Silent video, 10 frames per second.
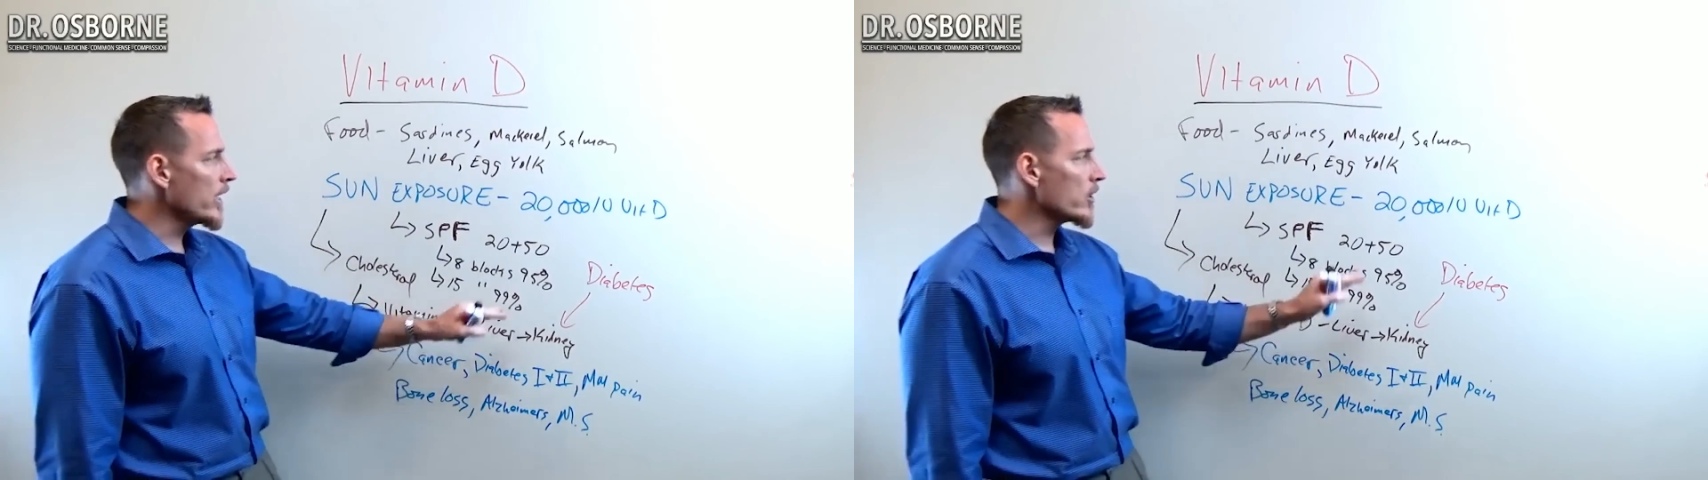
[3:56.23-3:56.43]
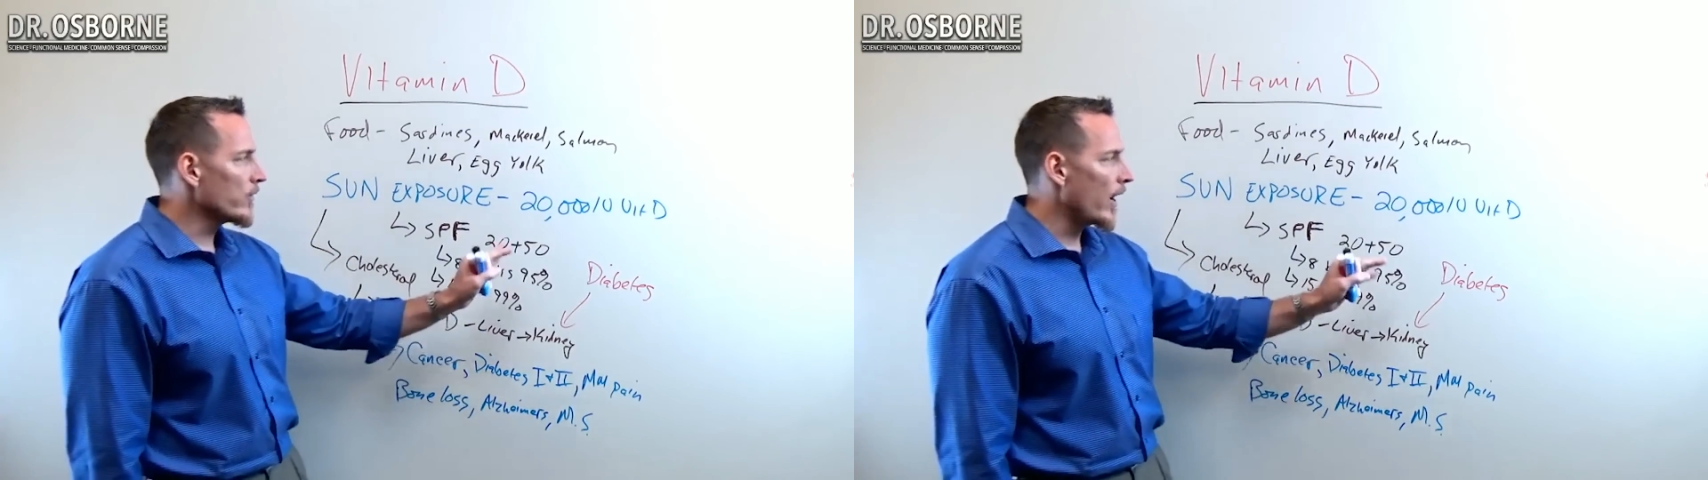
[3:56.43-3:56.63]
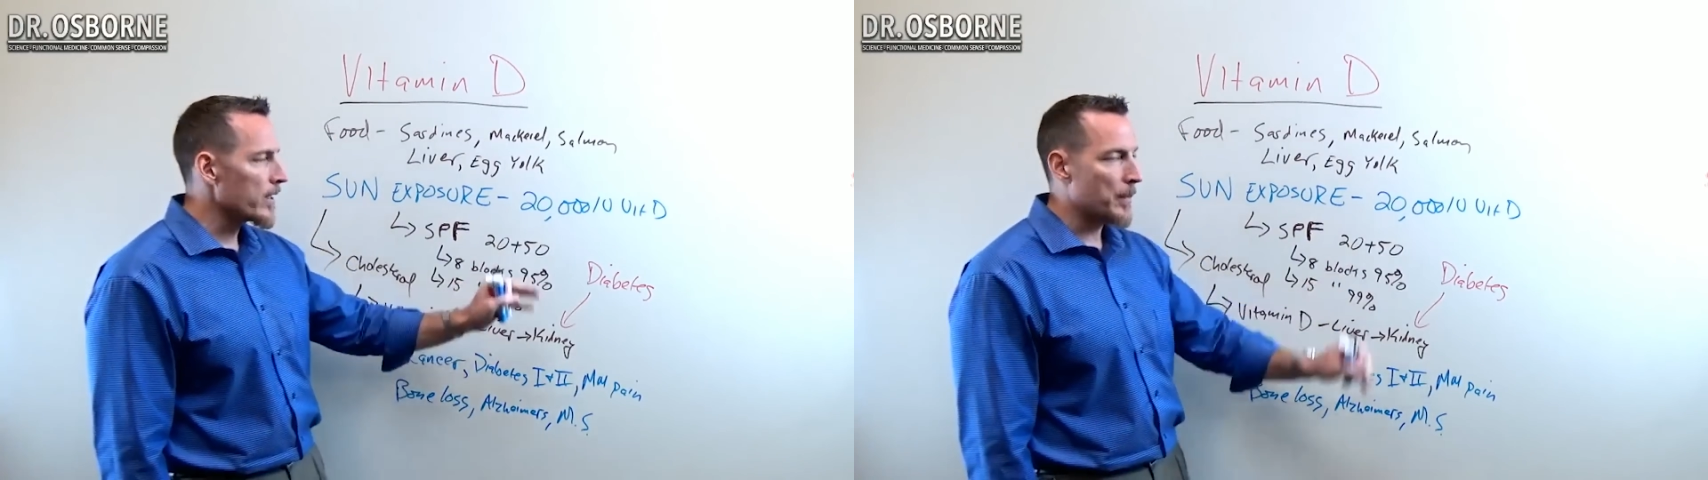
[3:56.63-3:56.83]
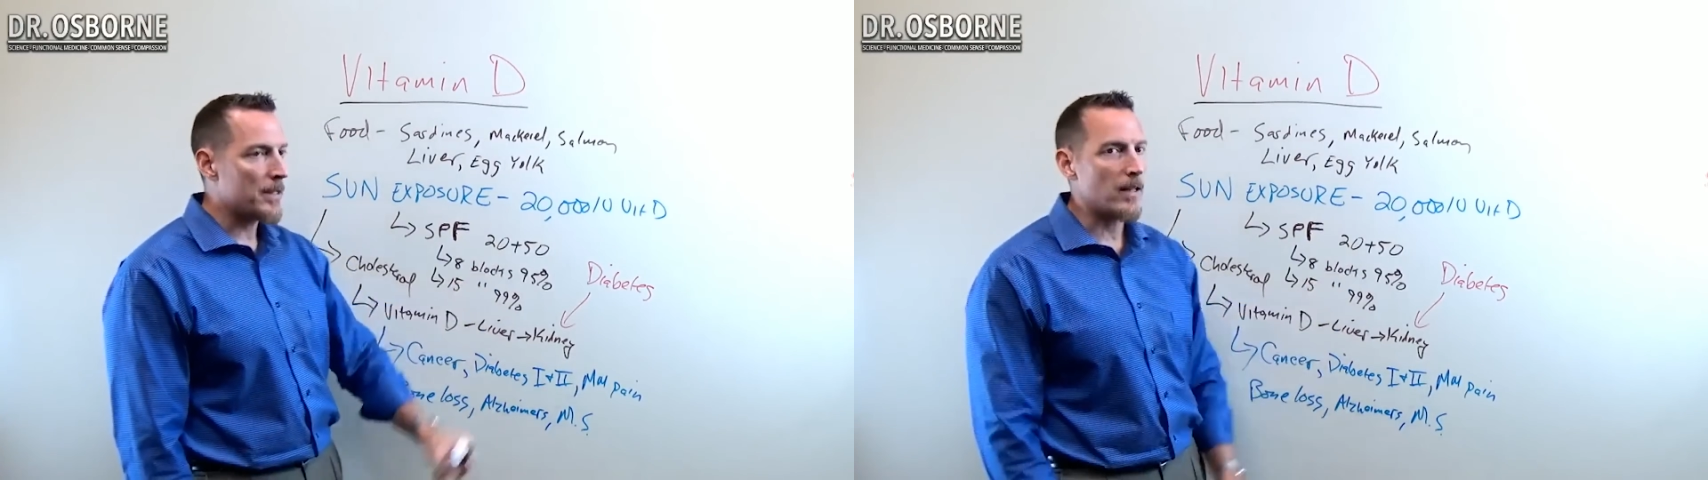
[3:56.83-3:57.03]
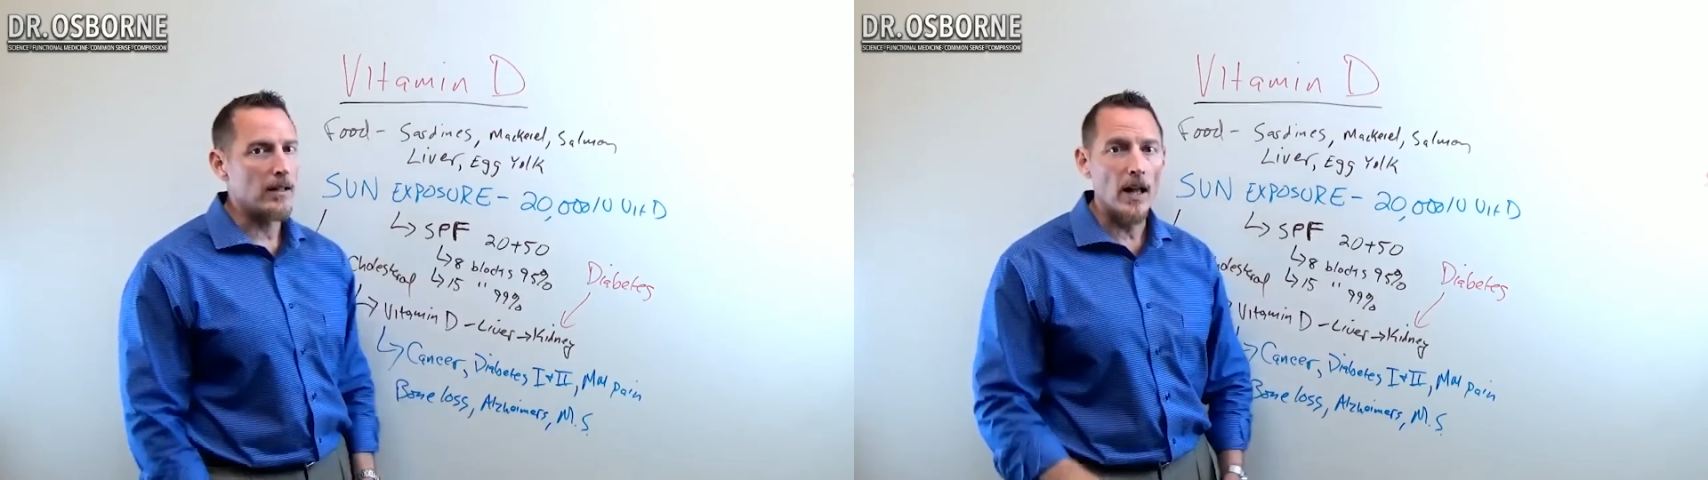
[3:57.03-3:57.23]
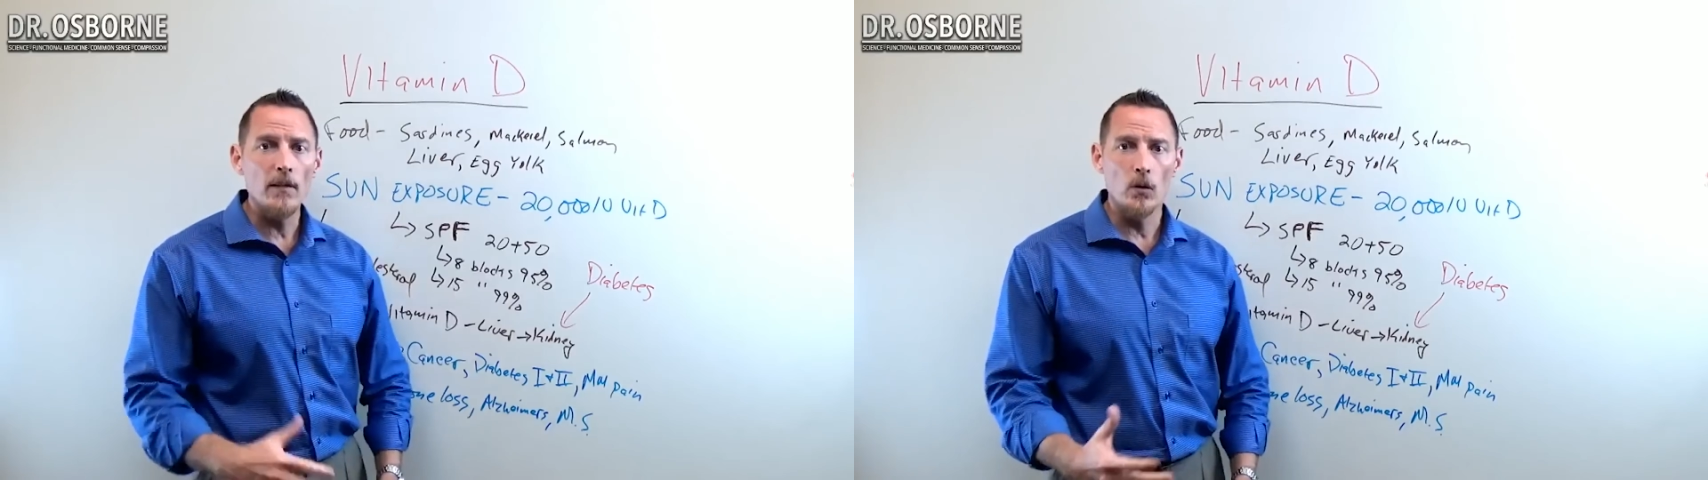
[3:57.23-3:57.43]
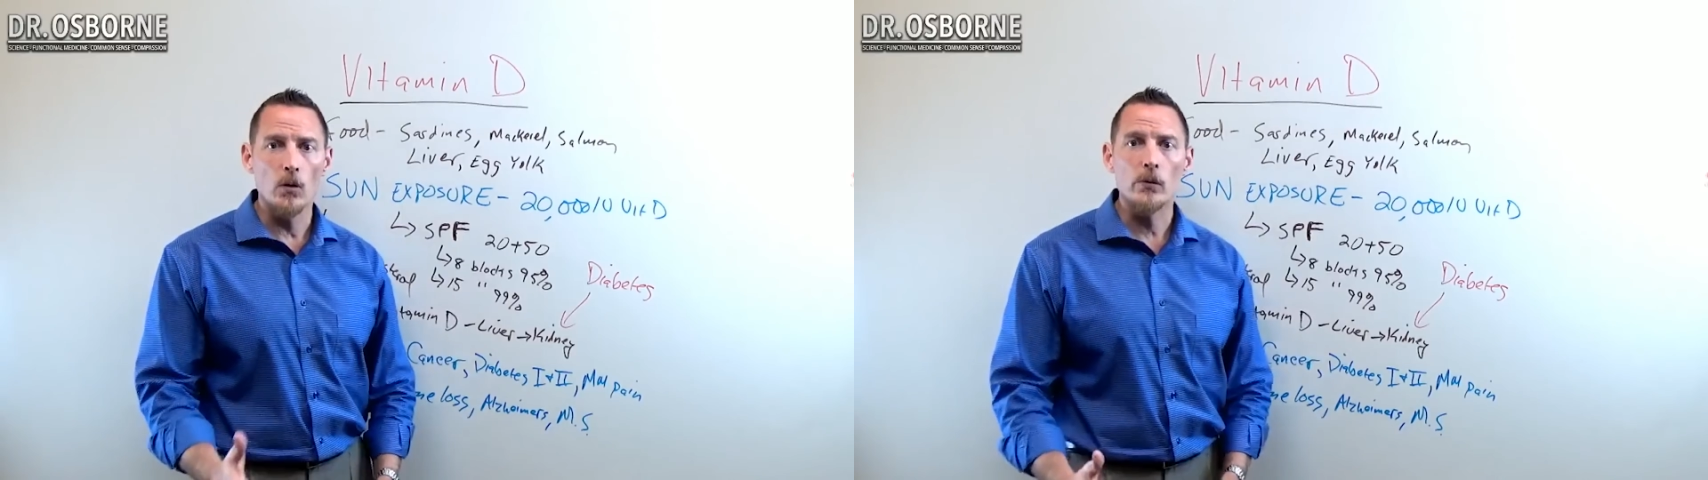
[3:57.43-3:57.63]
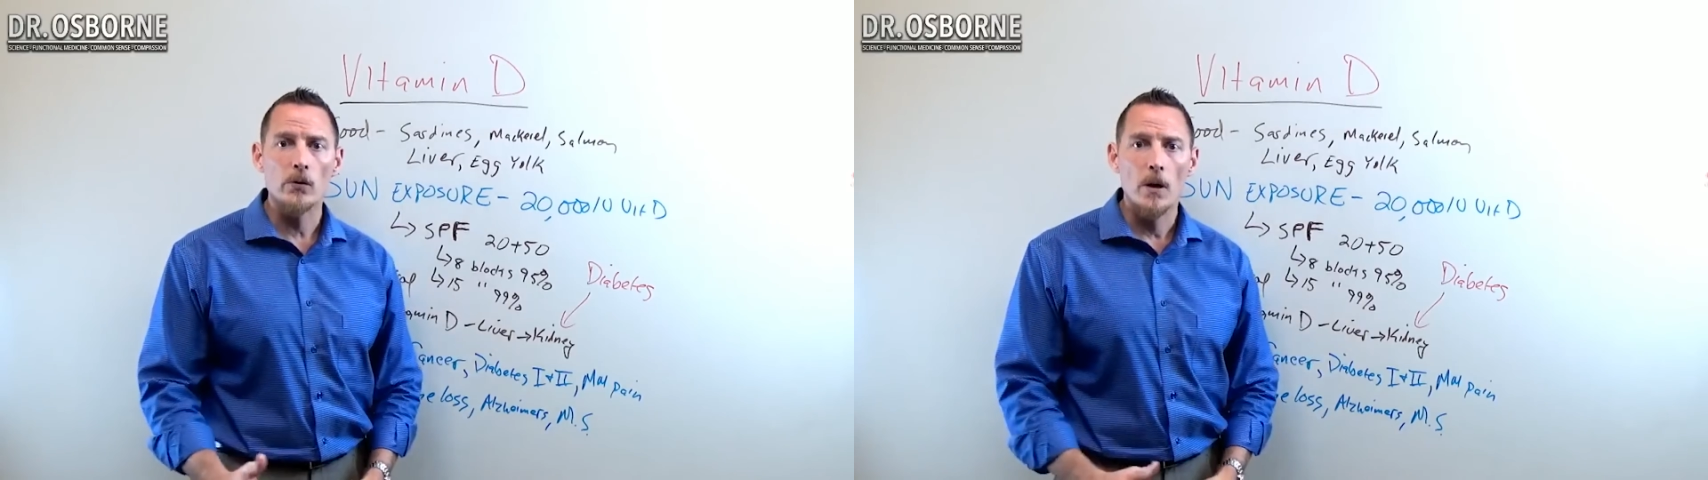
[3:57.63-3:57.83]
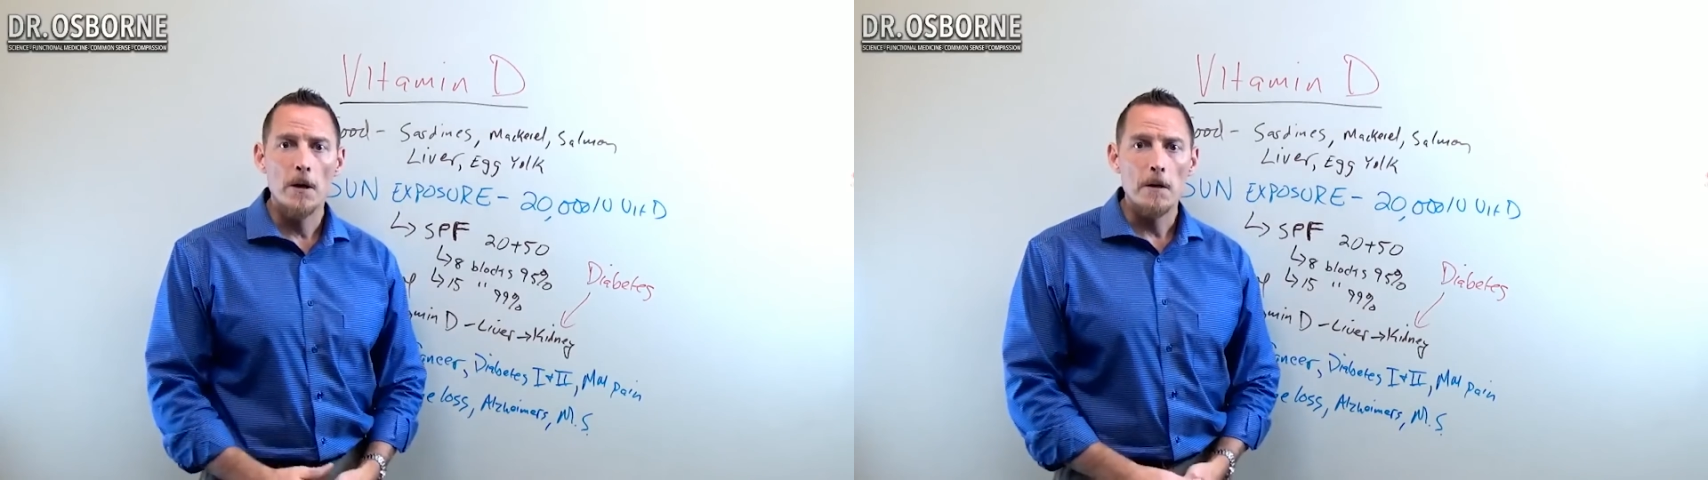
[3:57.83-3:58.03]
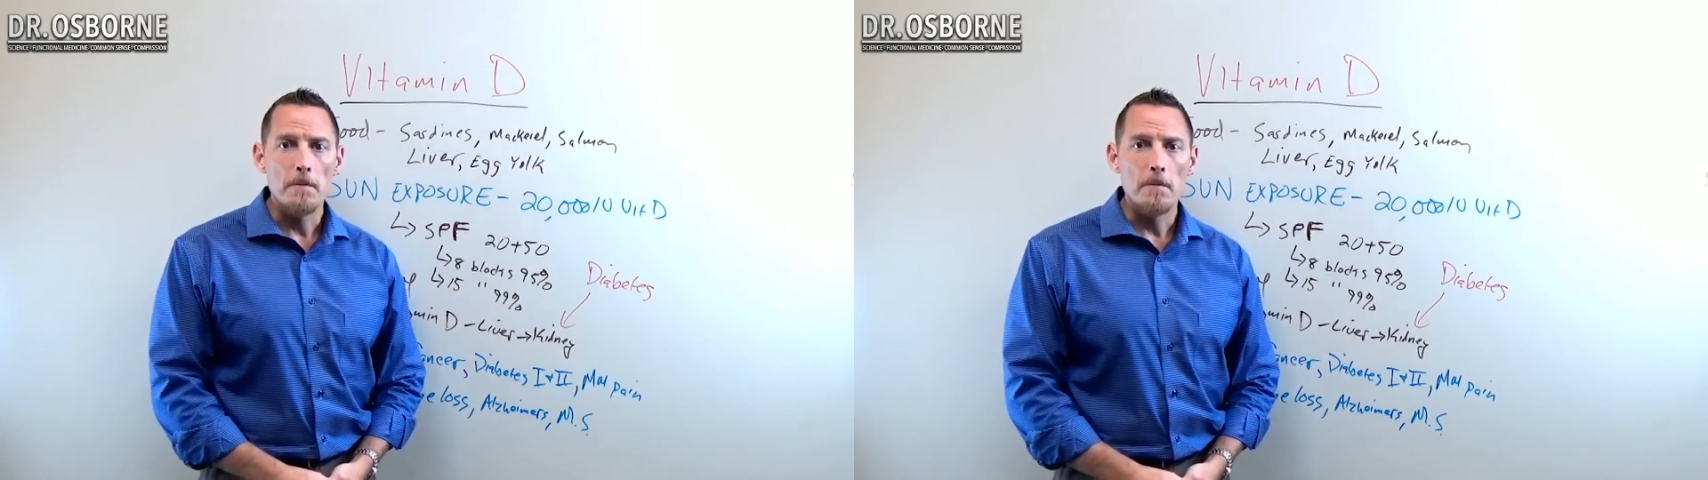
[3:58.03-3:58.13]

at your vitamin D levels,